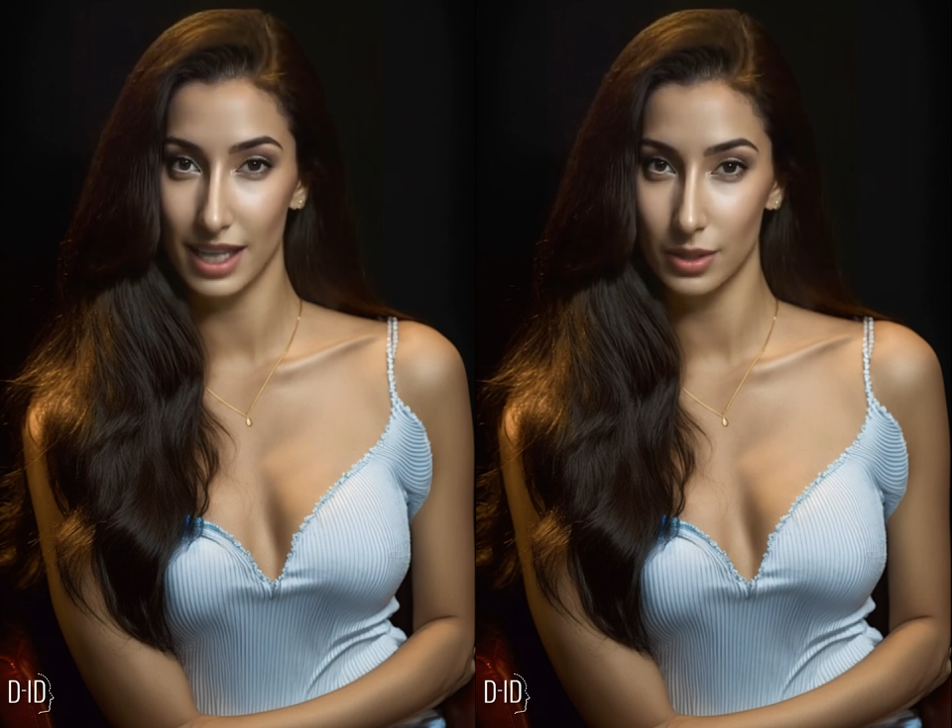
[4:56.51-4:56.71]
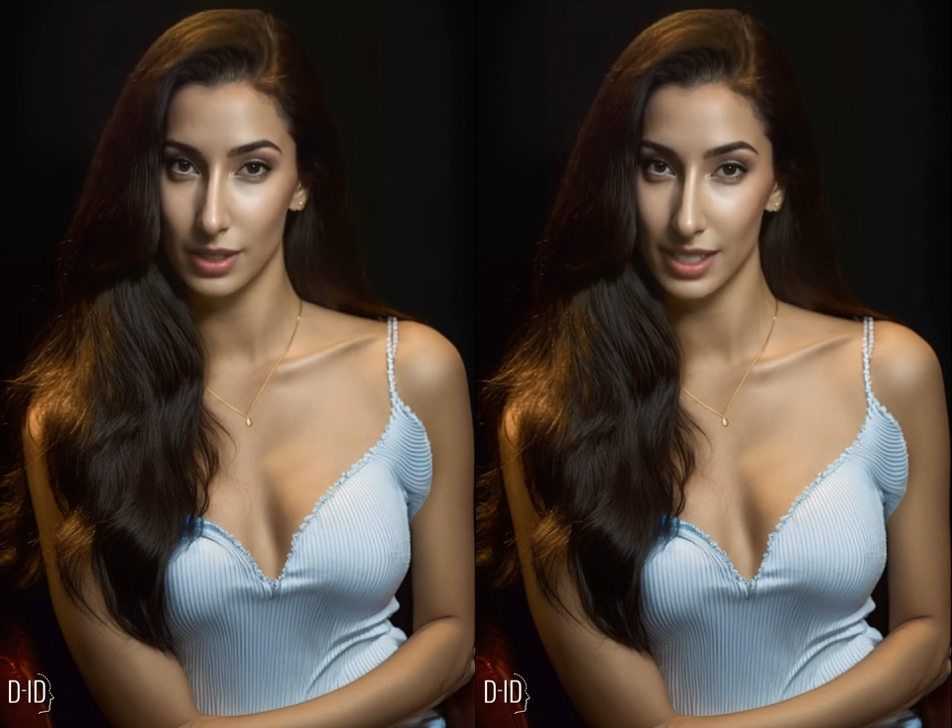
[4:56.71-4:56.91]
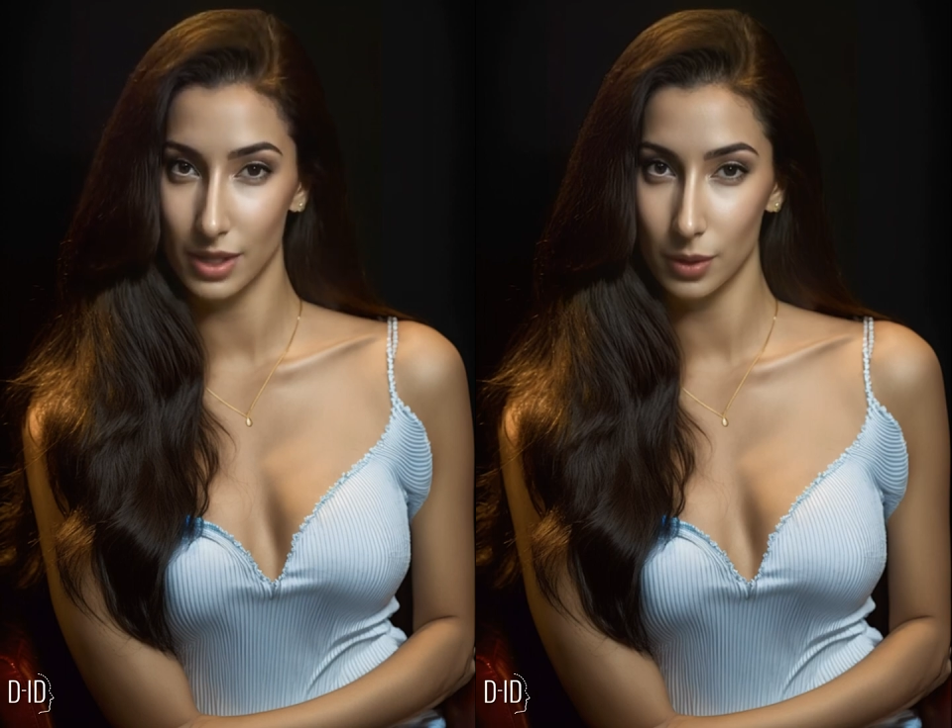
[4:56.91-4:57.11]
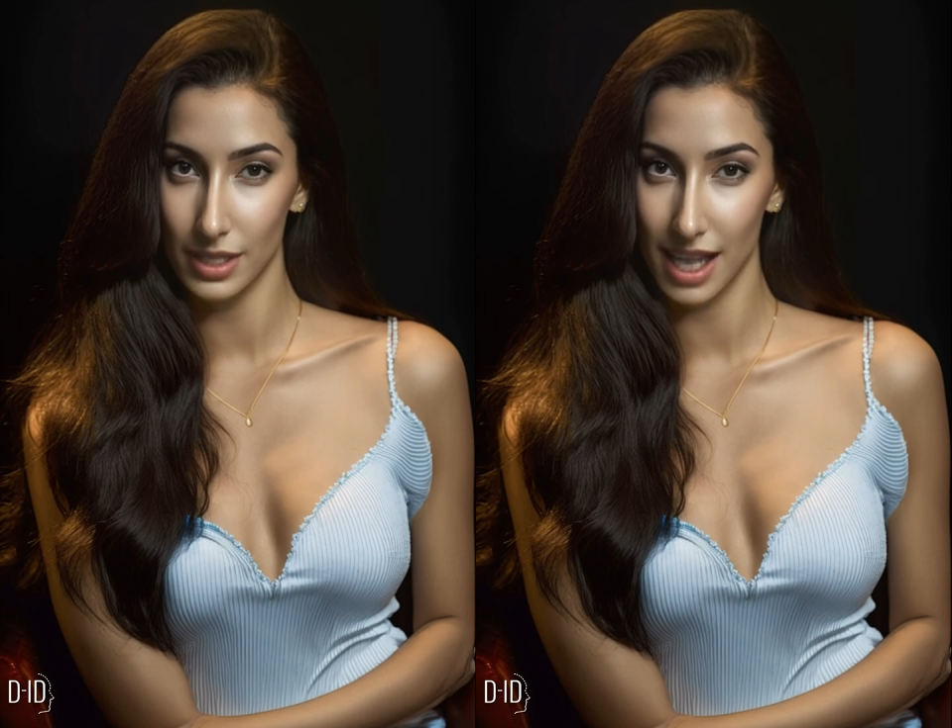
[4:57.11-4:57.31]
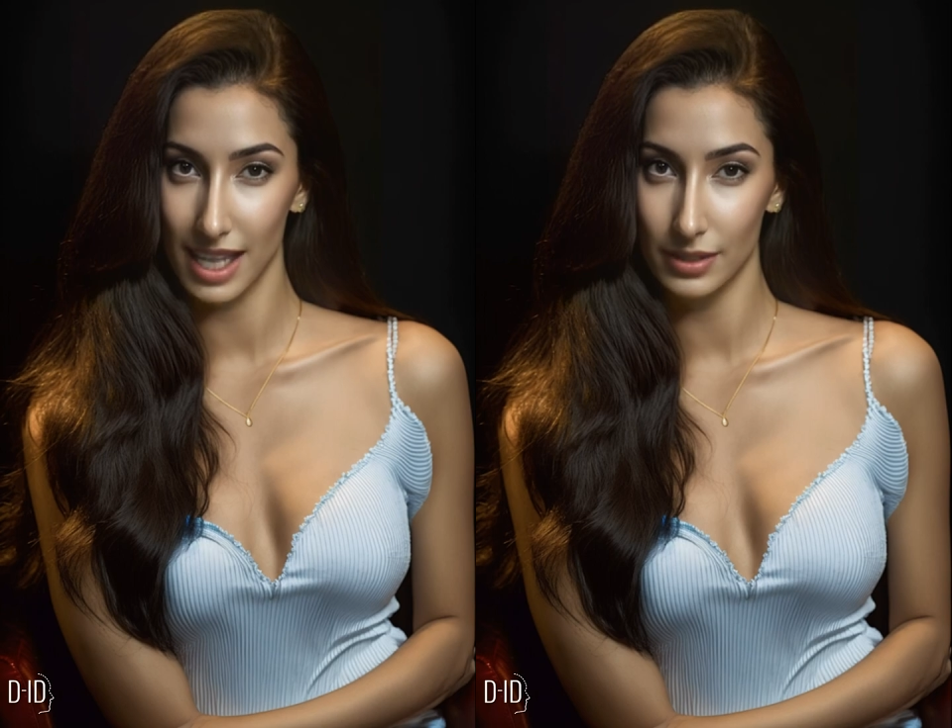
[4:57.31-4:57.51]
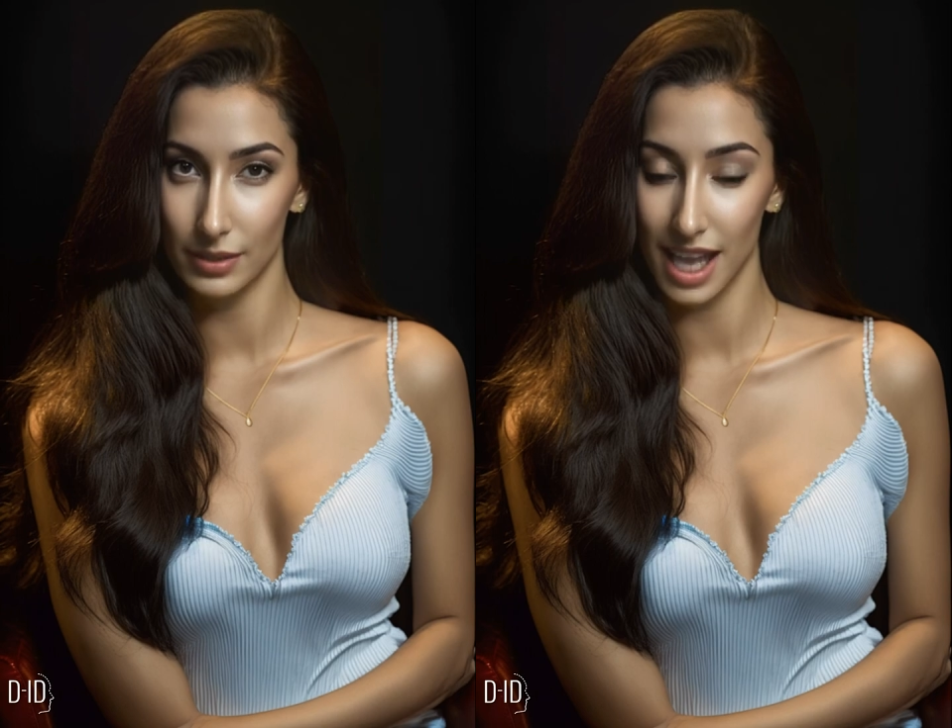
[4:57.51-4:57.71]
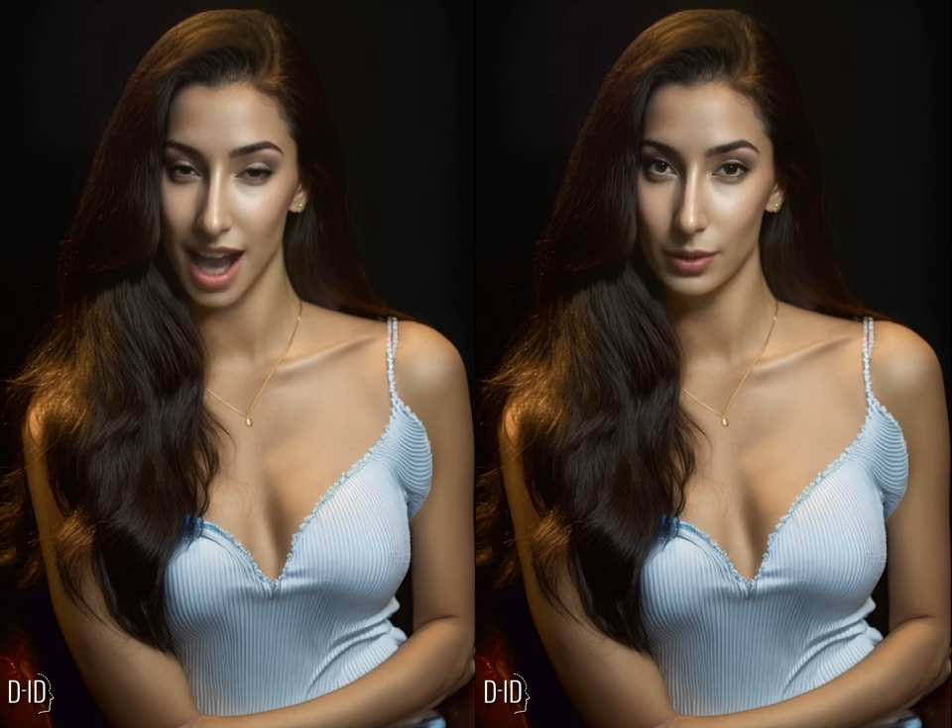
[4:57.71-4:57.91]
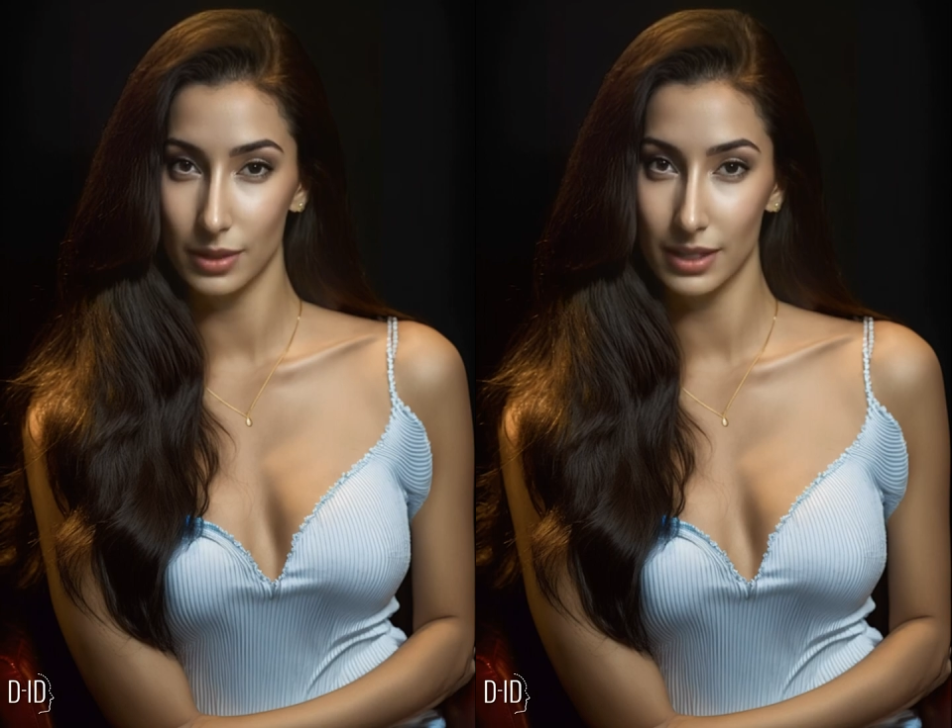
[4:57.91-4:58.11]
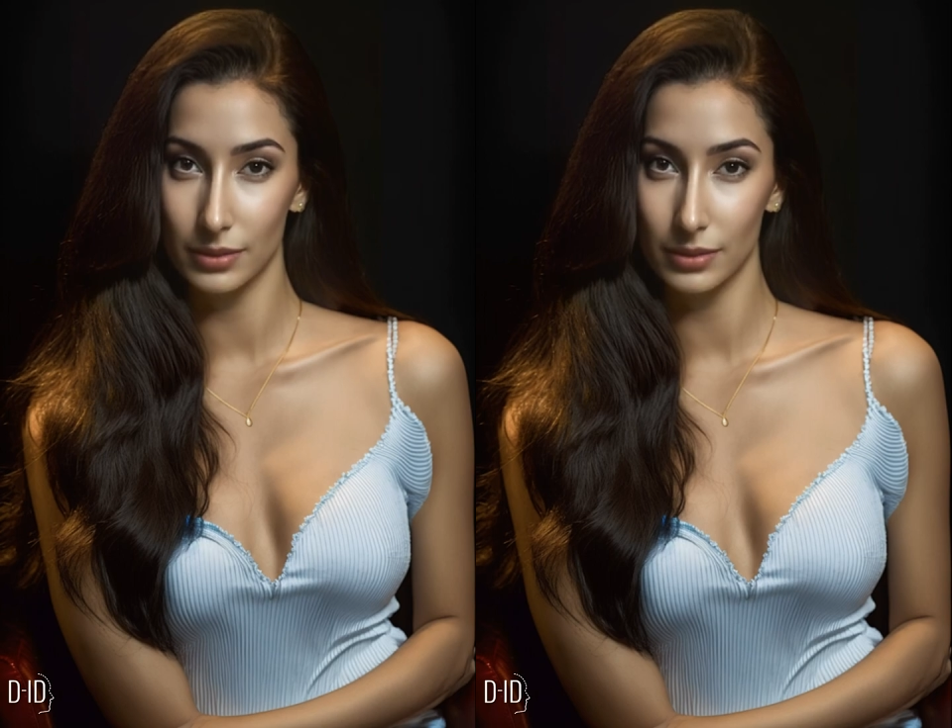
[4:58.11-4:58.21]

and I'll see you in the next video.